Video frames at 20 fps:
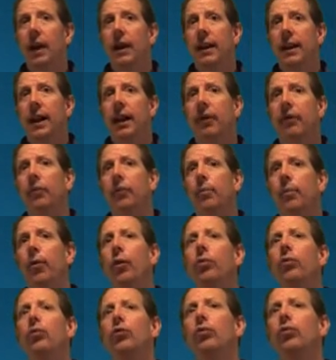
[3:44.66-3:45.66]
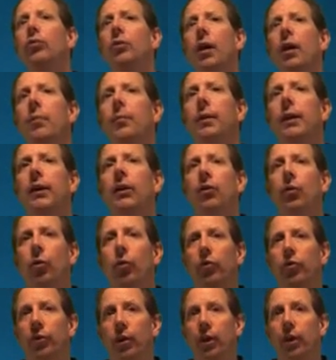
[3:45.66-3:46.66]
Now, suppose you come
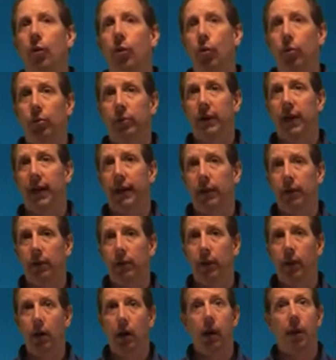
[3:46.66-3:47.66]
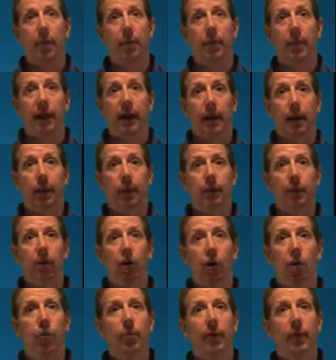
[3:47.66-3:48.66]
indoors on a cold day. Pick up a
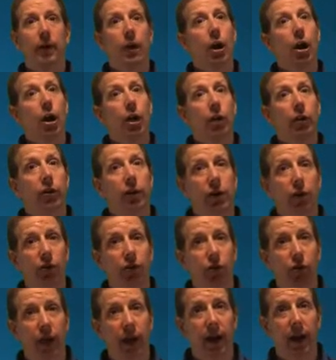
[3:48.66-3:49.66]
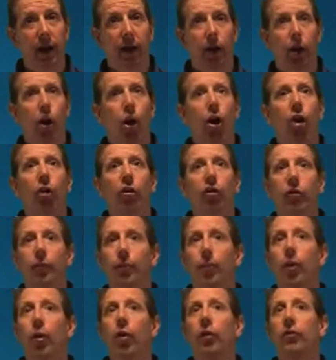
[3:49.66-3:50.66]
comb and touch your hair.
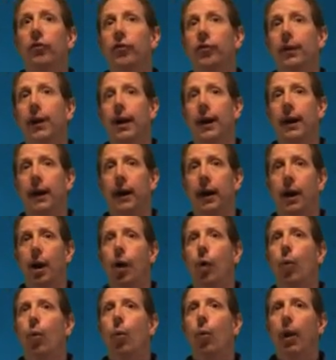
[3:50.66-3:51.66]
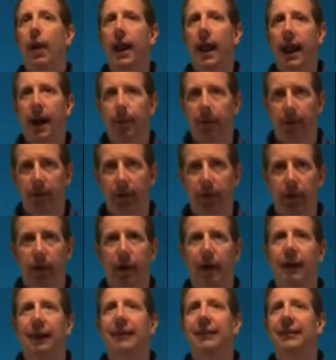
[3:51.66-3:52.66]
Sparks fly. What happened?
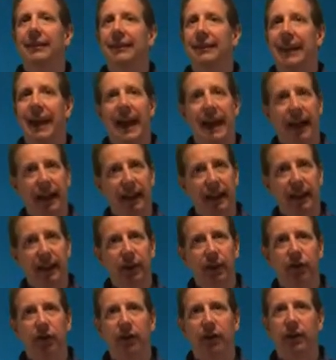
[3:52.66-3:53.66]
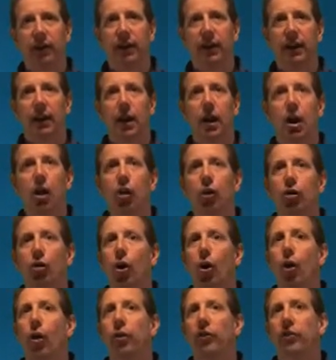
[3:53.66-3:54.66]
Static electricity
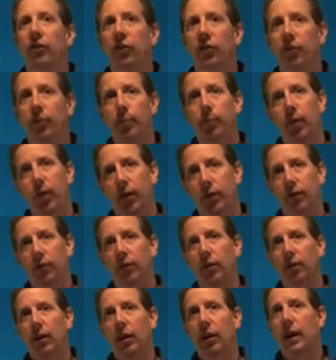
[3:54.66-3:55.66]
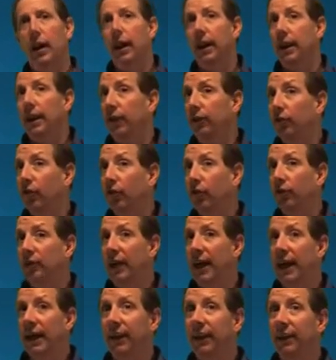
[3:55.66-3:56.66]
caused the sparks.
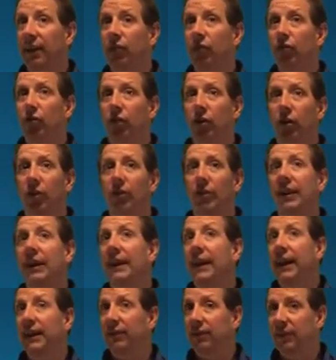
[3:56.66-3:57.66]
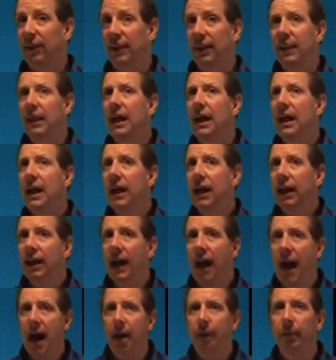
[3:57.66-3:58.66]
Electrostatic discharge, ESD,
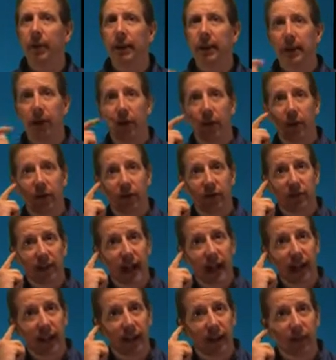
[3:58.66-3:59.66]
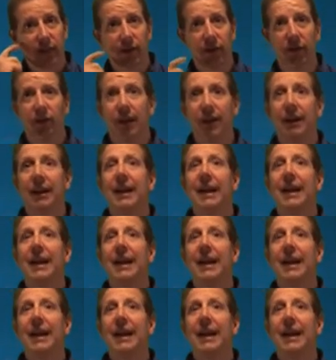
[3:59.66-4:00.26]
commonly known as static electricity,